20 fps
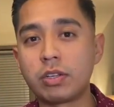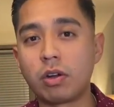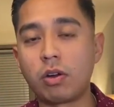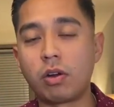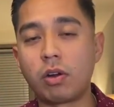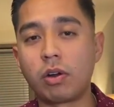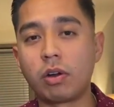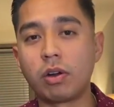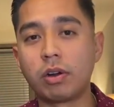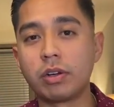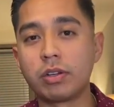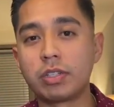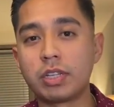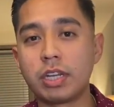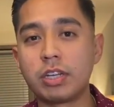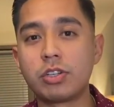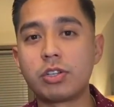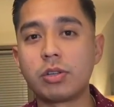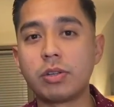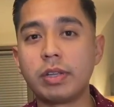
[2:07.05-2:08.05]
are
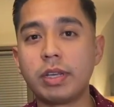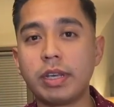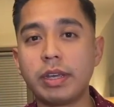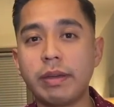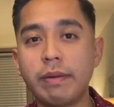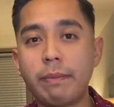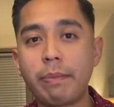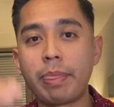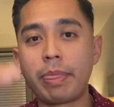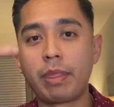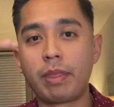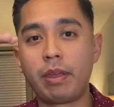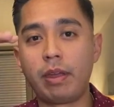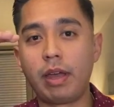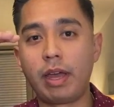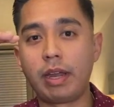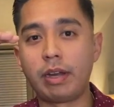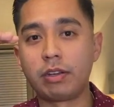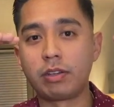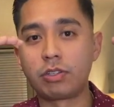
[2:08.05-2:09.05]
essentially
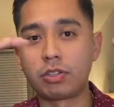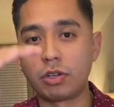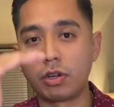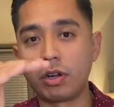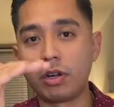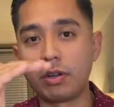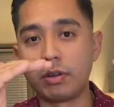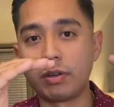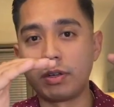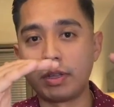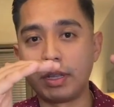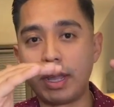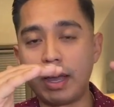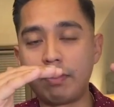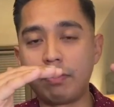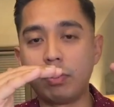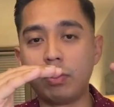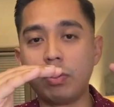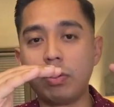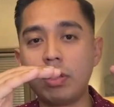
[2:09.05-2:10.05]
at a certain
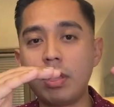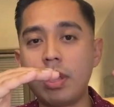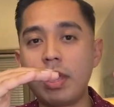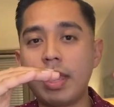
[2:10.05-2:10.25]
level,